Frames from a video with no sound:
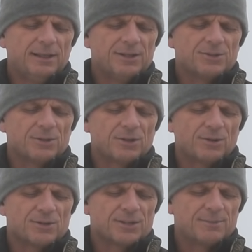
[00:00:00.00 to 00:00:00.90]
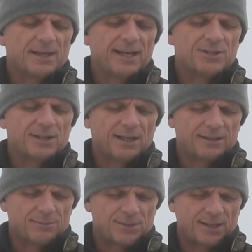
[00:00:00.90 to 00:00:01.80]
and to encourage them to
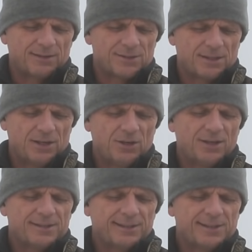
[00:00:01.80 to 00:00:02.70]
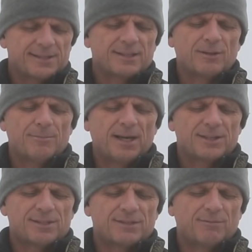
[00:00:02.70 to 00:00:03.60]
educate themselves and not to listen to the
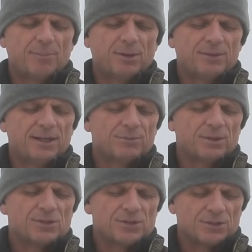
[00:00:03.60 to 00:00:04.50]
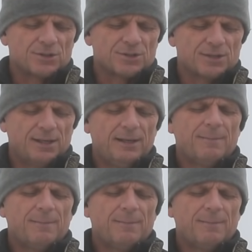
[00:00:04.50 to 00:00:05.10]
masses of bonehead researchers